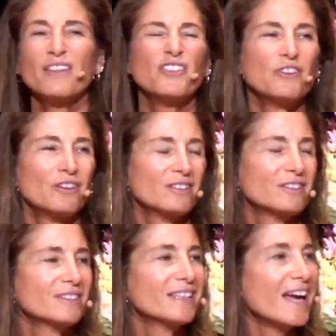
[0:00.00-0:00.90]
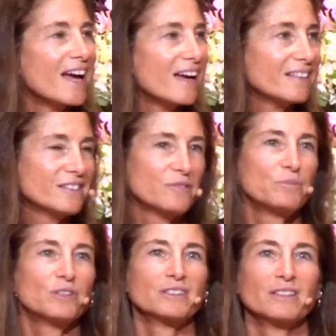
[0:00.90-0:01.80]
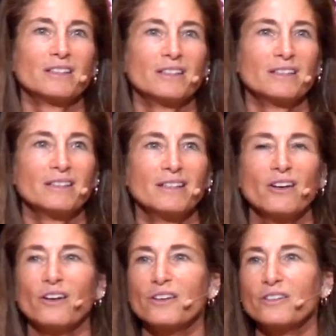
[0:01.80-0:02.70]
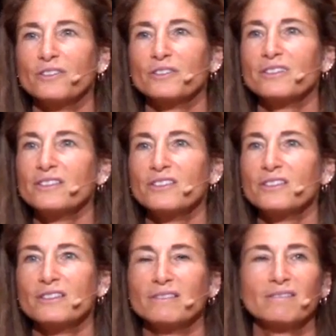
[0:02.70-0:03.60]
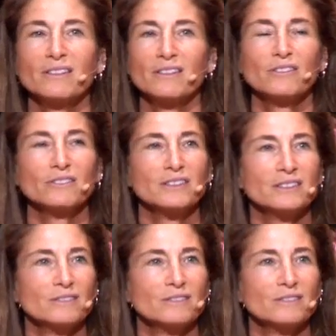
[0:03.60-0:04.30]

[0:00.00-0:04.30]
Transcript: there are scads of books on it, articles. It's just, you know,